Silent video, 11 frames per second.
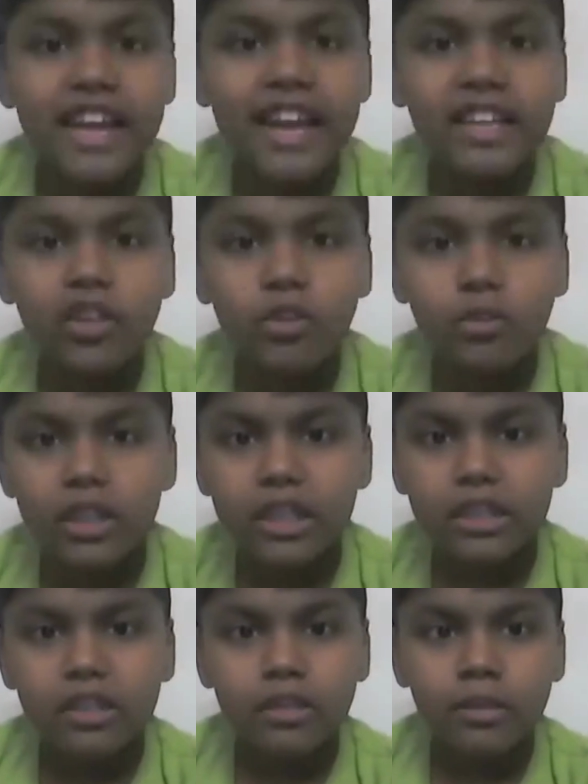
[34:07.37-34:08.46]
care unit,
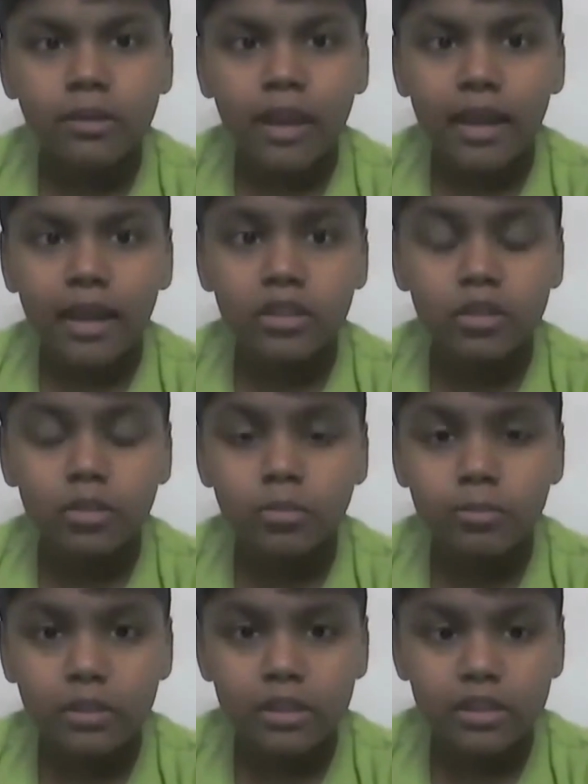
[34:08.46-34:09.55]
ICU. Uh, ah,
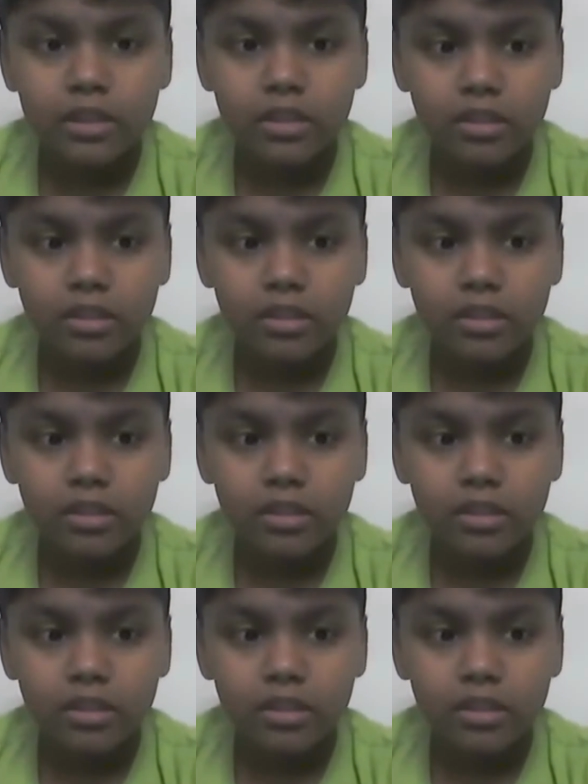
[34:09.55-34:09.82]
critical